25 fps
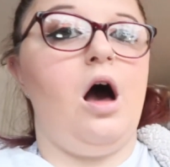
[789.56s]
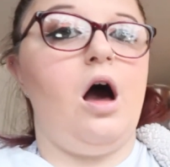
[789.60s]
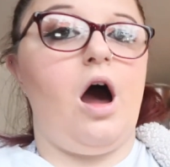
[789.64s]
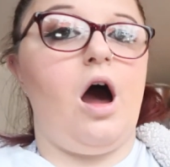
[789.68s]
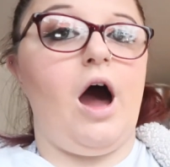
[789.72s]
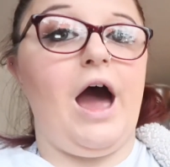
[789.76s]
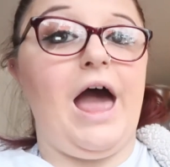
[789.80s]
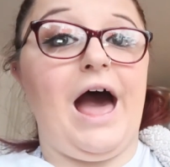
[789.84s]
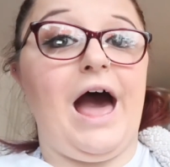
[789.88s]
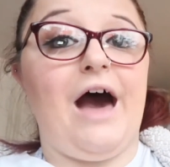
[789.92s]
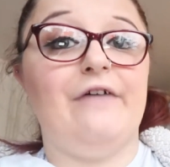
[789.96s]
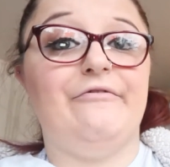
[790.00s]

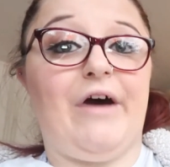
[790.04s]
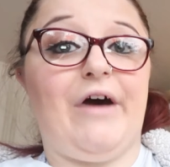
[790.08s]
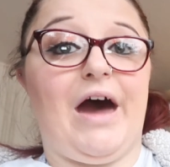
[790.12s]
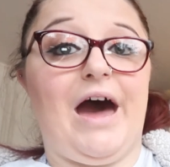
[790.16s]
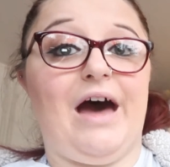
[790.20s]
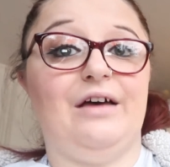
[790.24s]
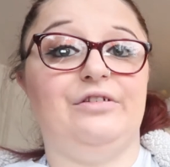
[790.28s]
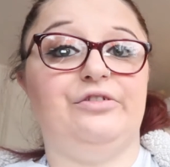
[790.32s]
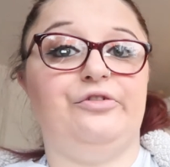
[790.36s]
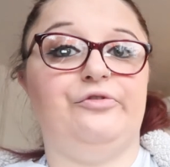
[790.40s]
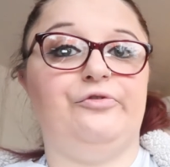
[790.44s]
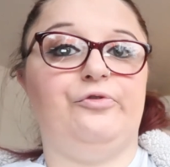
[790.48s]
I have
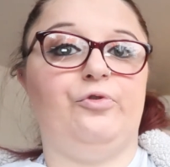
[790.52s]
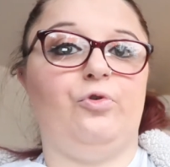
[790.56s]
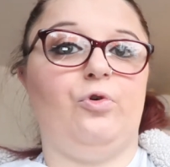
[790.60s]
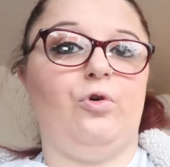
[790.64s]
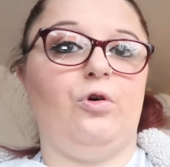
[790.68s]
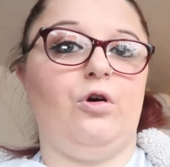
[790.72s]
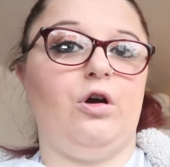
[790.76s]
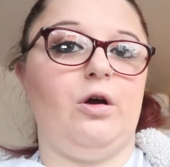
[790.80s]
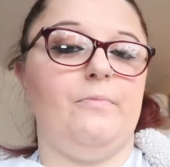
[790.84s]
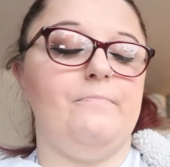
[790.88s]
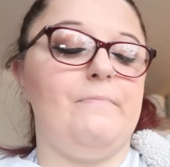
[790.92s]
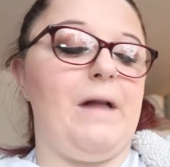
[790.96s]
asked
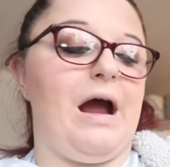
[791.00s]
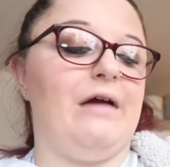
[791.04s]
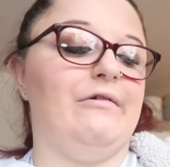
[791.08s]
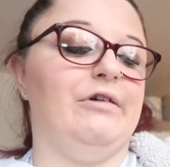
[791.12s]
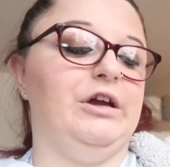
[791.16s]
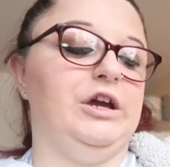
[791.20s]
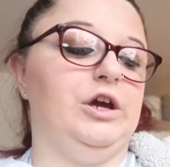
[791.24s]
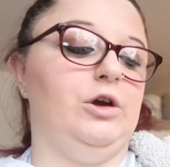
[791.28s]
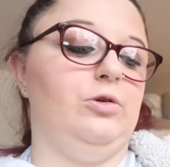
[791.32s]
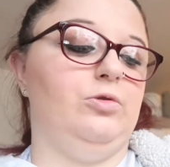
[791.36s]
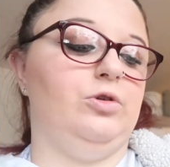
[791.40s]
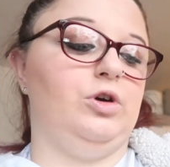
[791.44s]
for
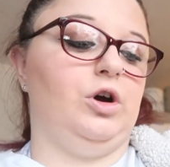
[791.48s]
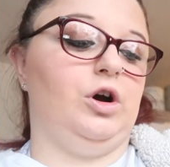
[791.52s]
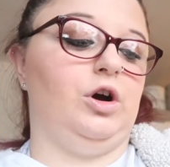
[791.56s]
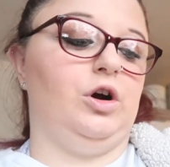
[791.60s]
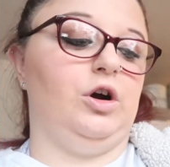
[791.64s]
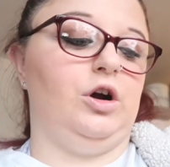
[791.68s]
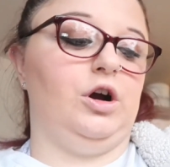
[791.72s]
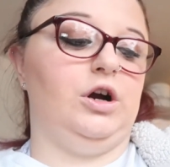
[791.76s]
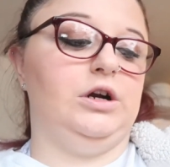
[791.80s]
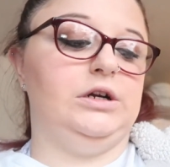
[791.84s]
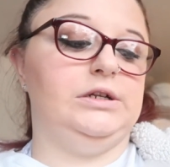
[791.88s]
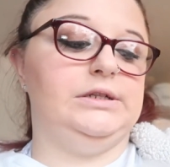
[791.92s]
Mario
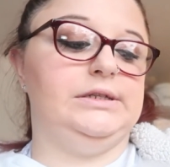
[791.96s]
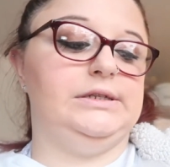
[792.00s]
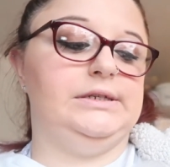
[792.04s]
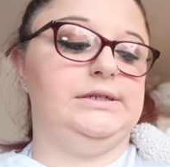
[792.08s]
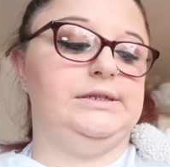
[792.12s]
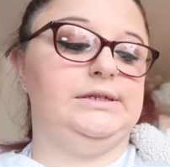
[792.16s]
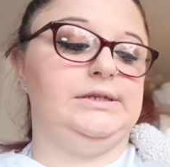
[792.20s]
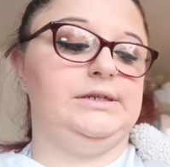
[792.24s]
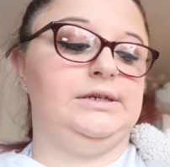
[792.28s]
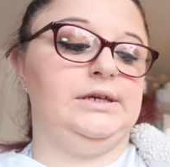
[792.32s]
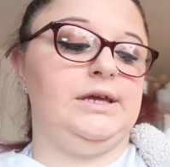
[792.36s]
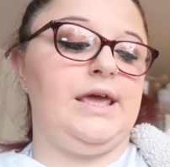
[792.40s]

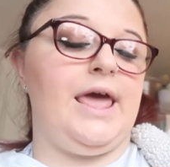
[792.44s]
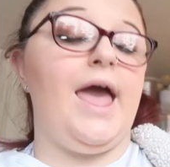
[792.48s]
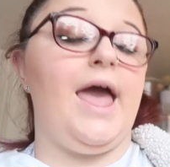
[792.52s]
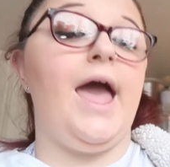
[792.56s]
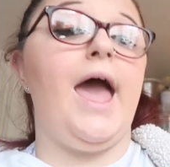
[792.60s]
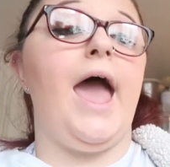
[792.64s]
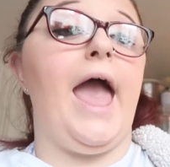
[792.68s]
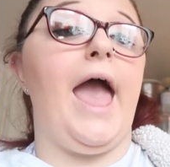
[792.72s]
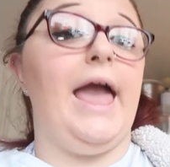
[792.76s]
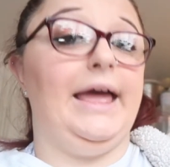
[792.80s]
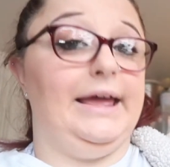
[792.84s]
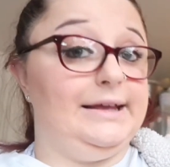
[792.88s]
Kart
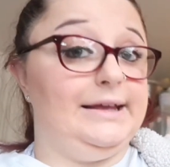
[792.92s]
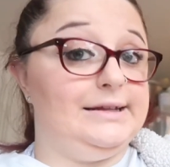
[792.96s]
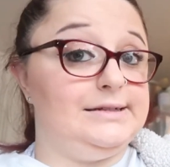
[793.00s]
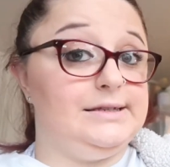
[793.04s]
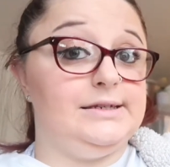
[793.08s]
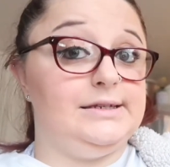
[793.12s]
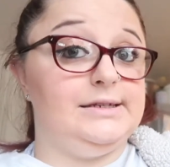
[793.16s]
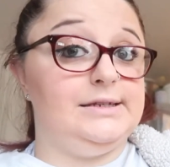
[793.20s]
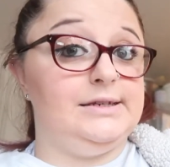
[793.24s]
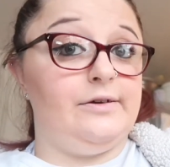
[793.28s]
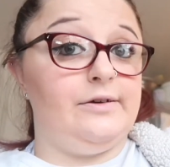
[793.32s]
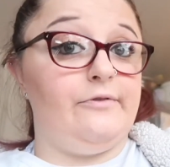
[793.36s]
8
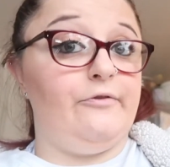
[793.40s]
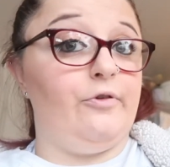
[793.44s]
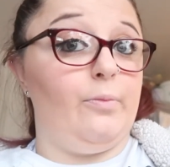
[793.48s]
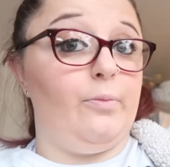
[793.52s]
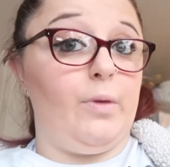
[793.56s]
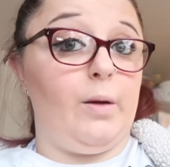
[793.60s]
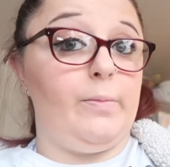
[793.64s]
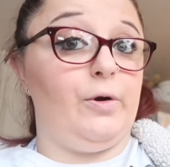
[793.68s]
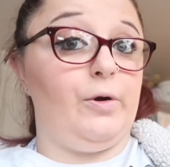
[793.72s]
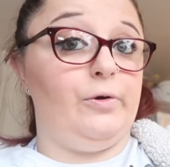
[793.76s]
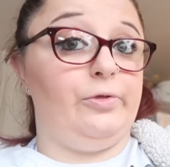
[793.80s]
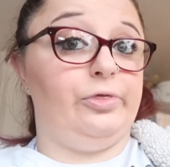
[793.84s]
for
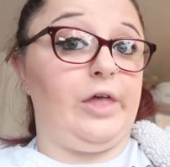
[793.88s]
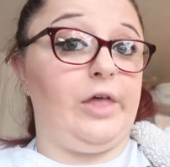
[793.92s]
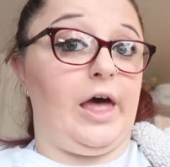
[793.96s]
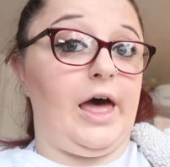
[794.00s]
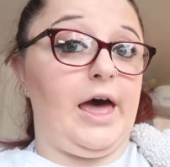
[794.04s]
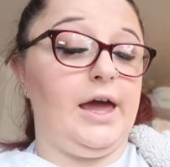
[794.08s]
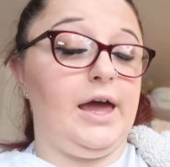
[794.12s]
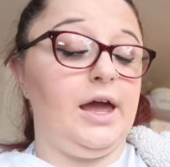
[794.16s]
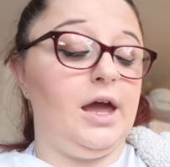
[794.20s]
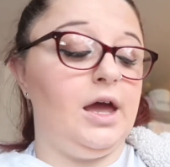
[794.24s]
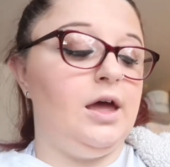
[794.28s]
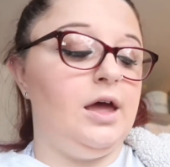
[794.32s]
my
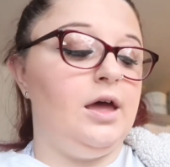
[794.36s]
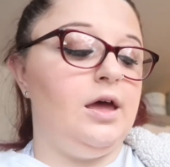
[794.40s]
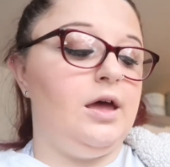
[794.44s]
birthday.